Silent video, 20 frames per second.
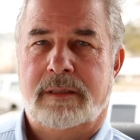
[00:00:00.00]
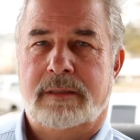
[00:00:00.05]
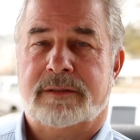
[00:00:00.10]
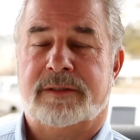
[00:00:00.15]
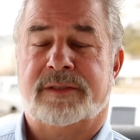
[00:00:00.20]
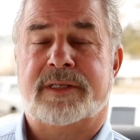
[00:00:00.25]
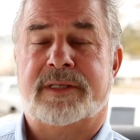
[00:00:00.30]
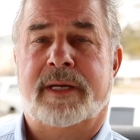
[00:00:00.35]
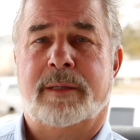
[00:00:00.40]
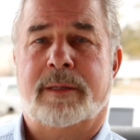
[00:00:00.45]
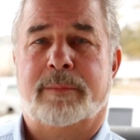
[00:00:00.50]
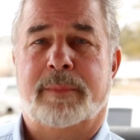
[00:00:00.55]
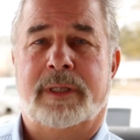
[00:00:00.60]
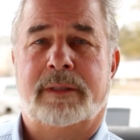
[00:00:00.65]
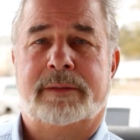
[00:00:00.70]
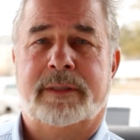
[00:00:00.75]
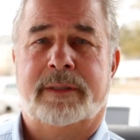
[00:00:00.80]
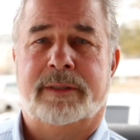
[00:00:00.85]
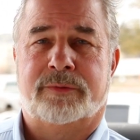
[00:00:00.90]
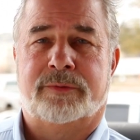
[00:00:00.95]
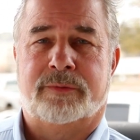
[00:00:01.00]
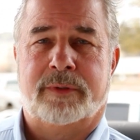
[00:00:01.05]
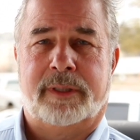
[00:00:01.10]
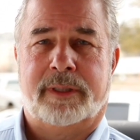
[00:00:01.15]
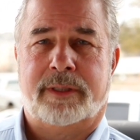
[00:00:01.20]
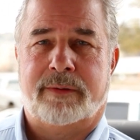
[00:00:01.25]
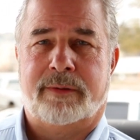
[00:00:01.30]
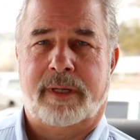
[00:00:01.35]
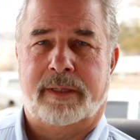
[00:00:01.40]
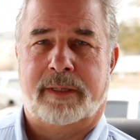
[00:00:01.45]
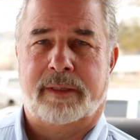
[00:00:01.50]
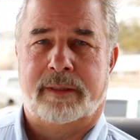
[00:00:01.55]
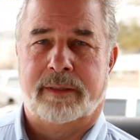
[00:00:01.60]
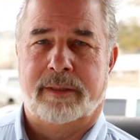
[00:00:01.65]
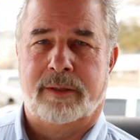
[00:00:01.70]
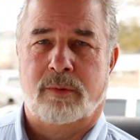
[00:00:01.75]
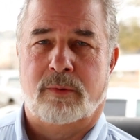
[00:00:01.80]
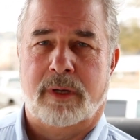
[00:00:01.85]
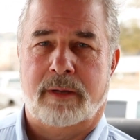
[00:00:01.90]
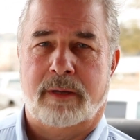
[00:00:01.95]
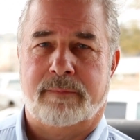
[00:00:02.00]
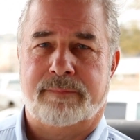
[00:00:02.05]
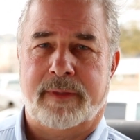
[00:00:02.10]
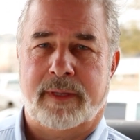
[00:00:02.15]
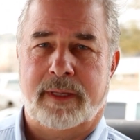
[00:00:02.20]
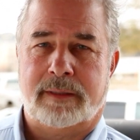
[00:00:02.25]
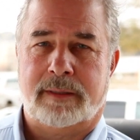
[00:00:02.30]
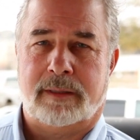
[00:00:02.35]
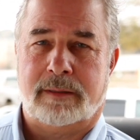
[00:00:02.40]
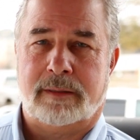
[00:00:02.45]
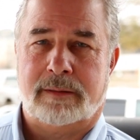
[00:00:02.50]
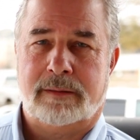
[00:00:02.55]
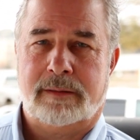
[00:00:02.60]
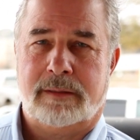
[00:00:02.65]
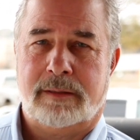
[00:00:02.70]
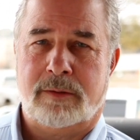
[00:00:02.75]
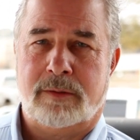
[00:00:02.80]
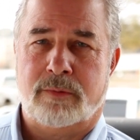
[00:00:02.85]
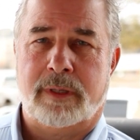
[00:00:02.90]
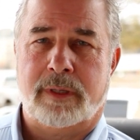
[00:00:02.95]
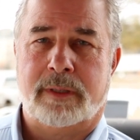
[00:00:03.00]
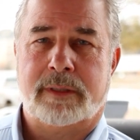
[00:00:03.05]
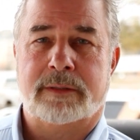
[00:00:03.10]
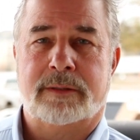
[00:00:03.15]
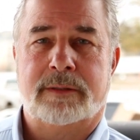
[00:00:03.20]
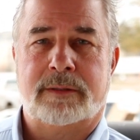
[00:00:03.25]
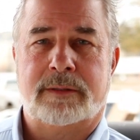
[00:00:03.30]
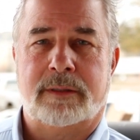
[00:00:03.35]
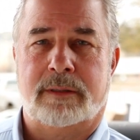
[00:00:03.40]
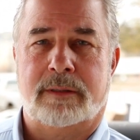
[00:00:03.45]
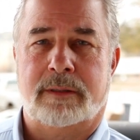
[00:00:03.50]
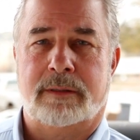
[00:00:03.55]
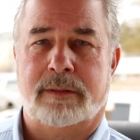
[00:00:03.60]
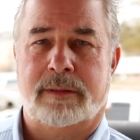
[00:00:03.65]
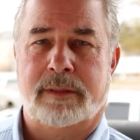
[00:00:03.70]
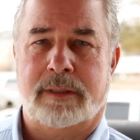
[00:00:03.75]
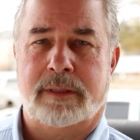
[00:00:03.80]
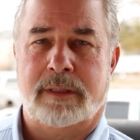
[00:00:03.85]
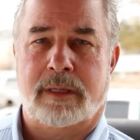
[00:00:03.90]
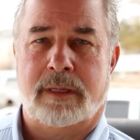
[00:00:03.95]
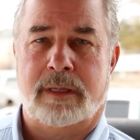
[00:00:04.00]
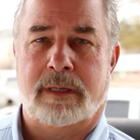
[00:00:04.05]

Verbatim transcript: Sustainability has really created a new way of thinking. You really consider the